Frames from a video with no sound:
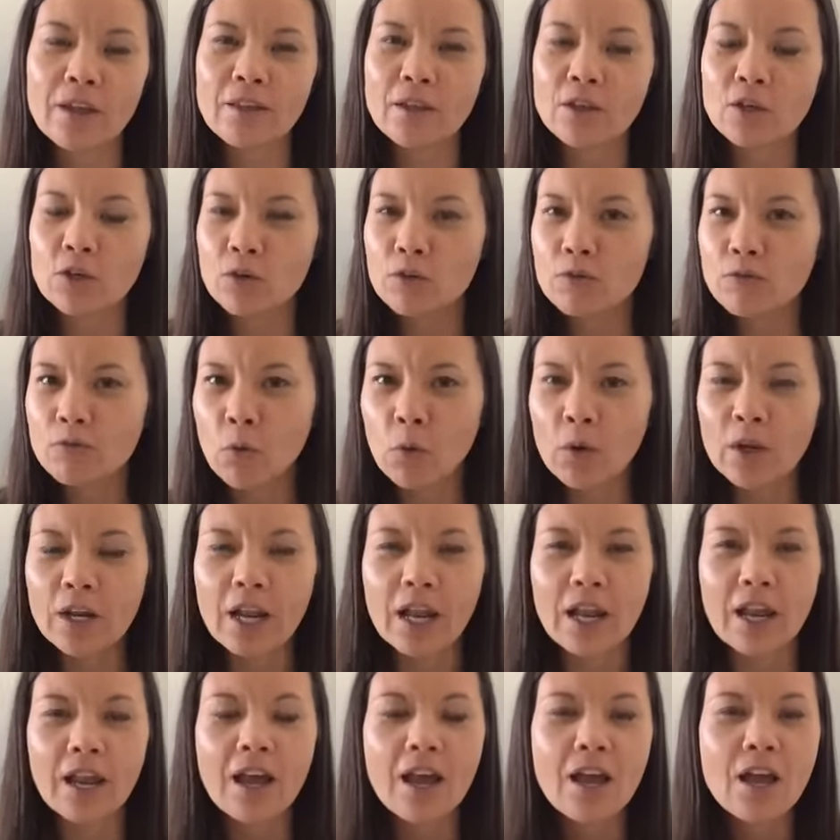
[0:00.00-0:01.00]
Like you're
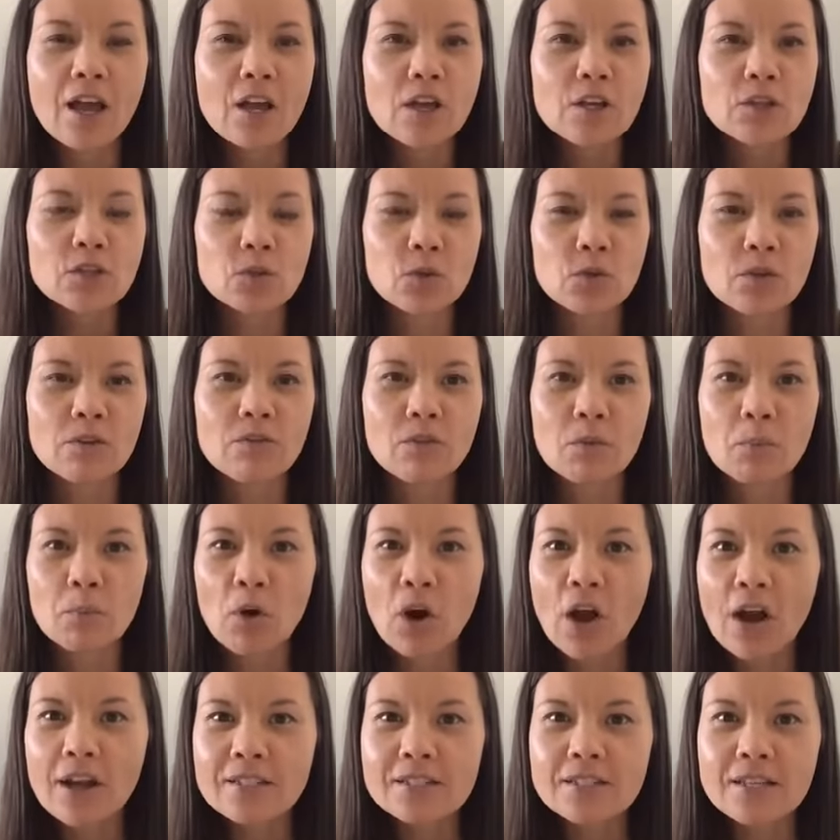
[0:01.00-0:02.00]
avoiding sort of the
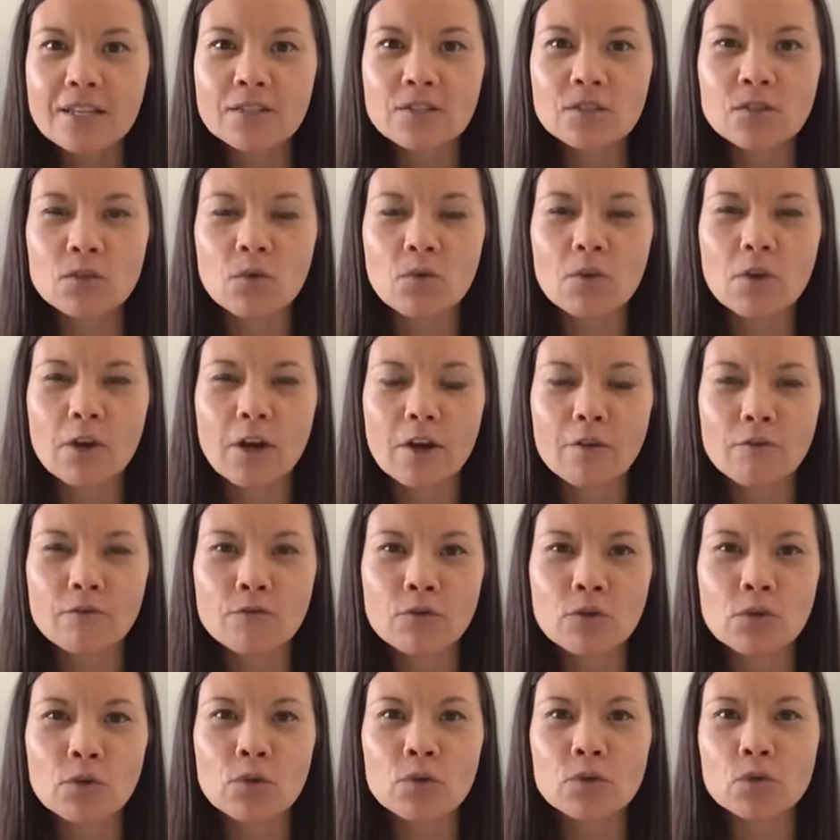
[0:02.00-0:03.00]
processed
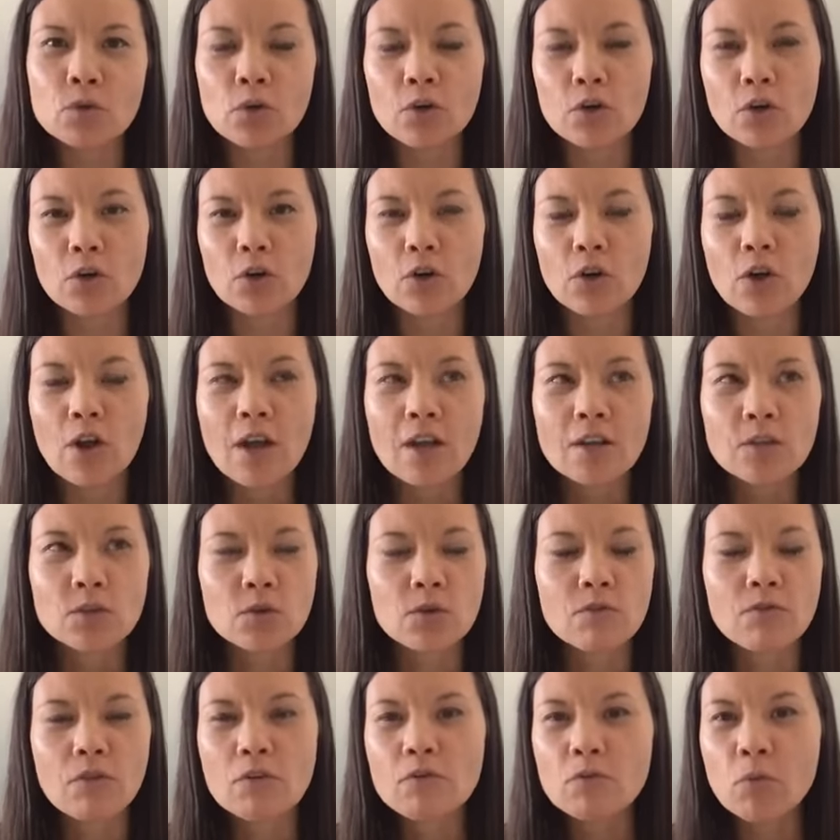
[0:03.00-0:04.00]
foods, or you're
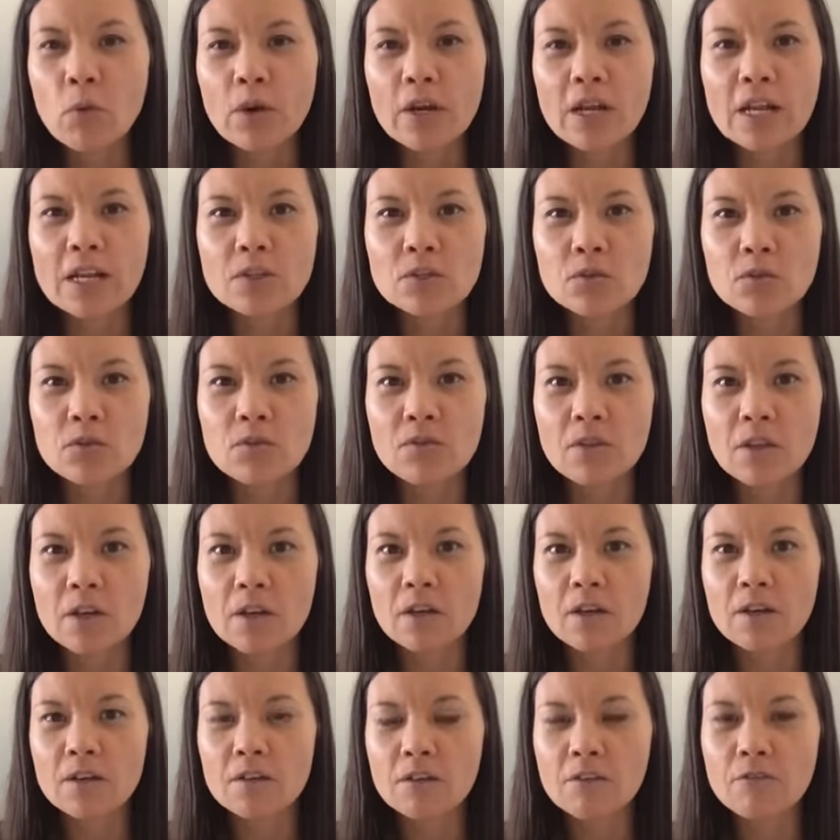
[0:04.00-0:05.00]
sort of avoiding sort of
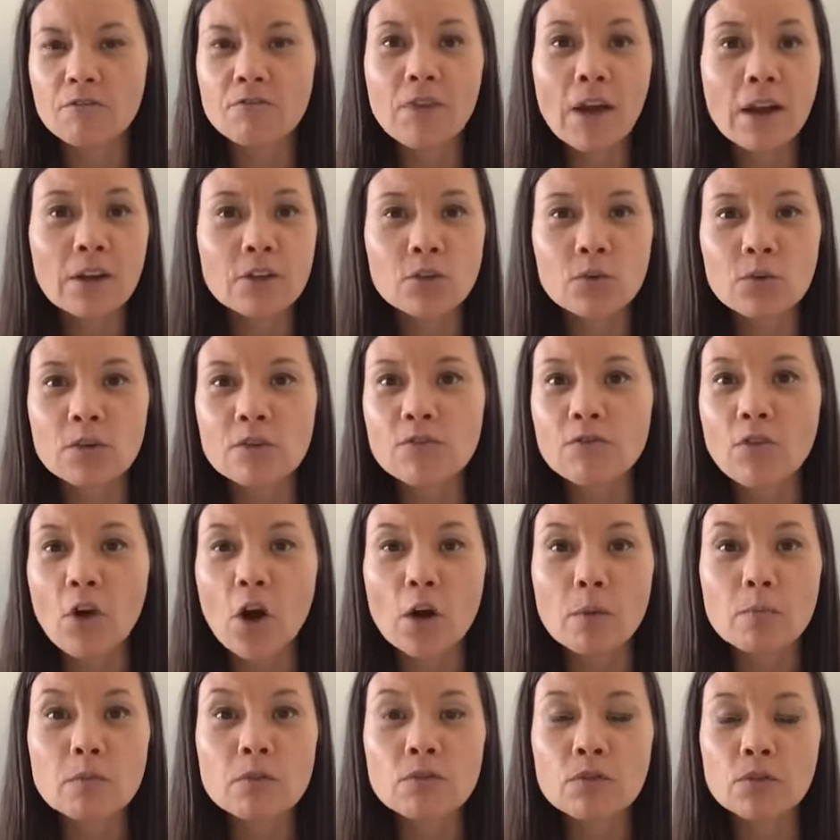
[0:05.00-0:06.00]
the factory
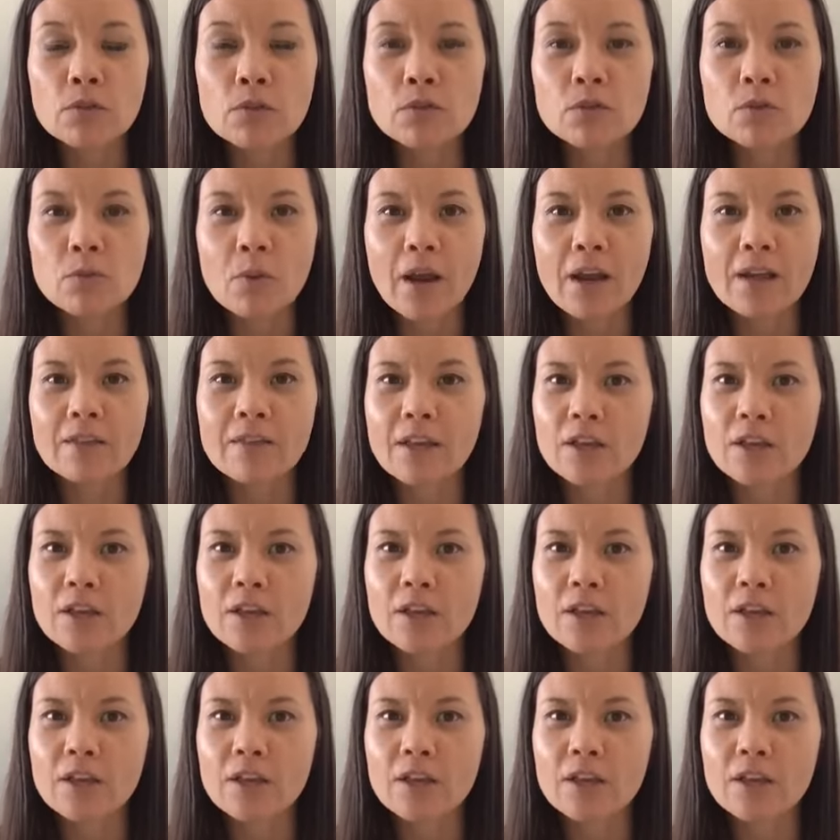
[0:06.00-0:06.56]
farmed foods, right?